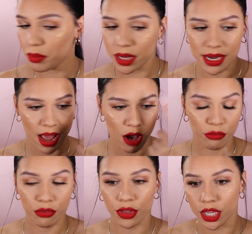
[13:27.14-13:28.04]
But now
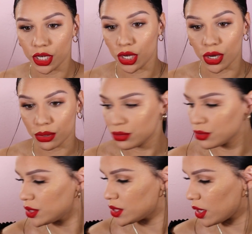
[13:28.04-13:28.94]
for the
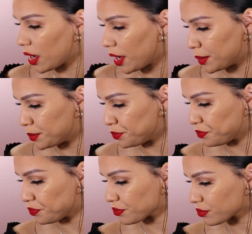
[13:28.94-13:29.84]
nose,
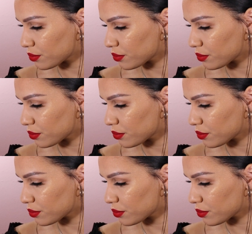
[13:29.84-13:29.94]
I